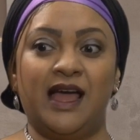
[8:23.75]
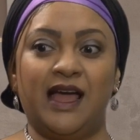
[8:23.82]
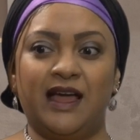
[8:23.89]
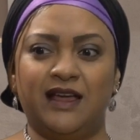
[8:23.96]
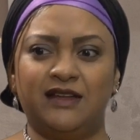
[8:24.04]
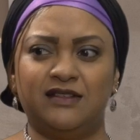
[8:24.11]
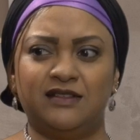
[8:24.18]

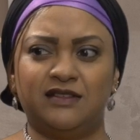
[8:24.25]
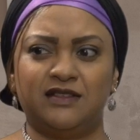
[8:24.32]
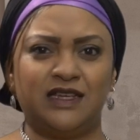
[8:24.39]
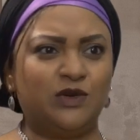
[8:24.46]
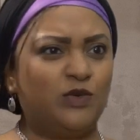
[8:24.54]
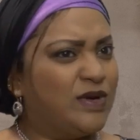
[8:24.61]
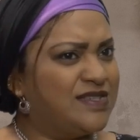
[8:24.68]
And
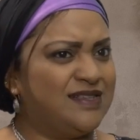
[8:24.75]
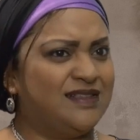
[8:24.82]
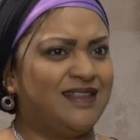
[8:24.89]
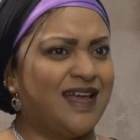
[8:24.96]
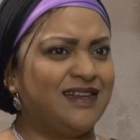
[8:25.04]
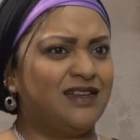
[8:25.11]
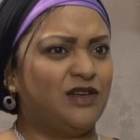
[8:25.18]
it wasn't
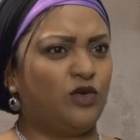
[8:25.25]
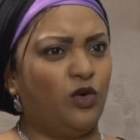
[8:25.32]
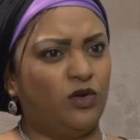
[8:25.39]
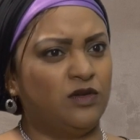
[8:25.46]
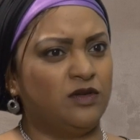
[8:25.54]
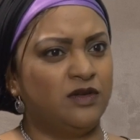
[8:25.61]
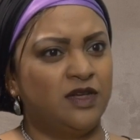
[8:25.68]
that at
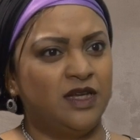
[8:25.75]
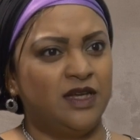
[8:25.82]
all.